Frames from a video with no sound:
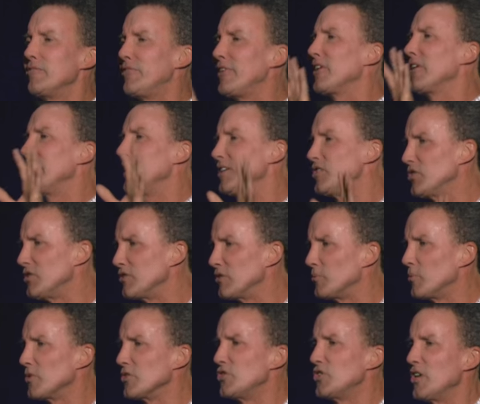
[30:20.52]
the variations
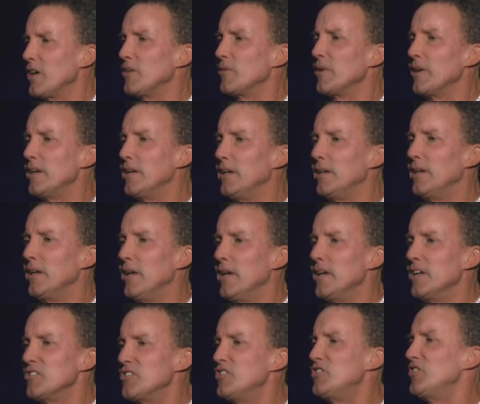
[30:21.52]
we're generating
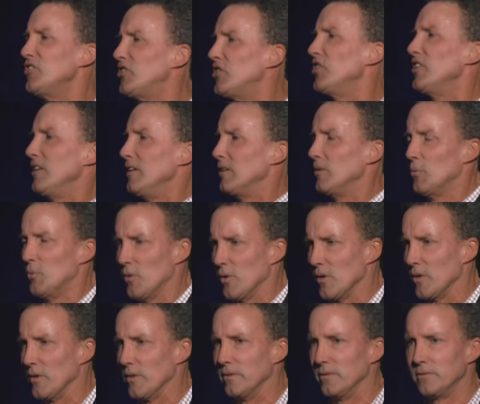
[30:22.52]
to do good in the
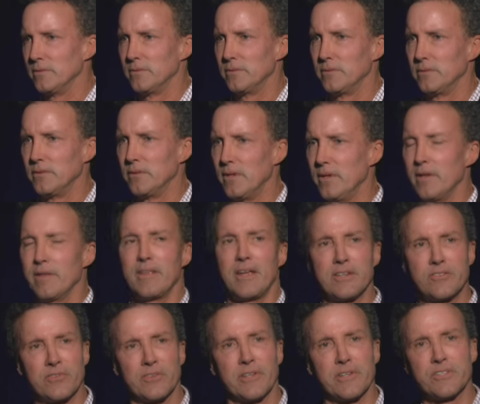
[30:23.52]
world. Thanks for